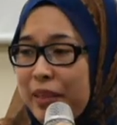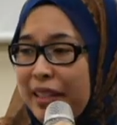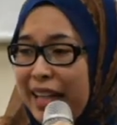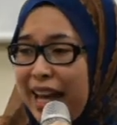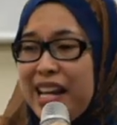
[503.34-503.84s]

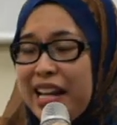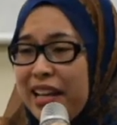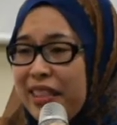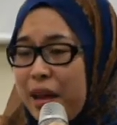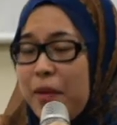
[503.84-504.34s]

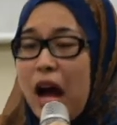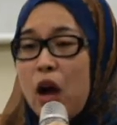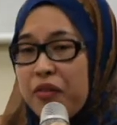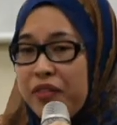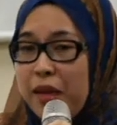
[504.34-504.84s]
getting them
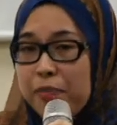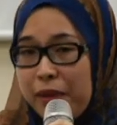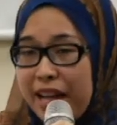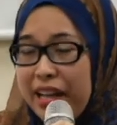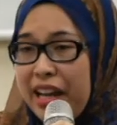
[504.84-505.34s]
out of their plight,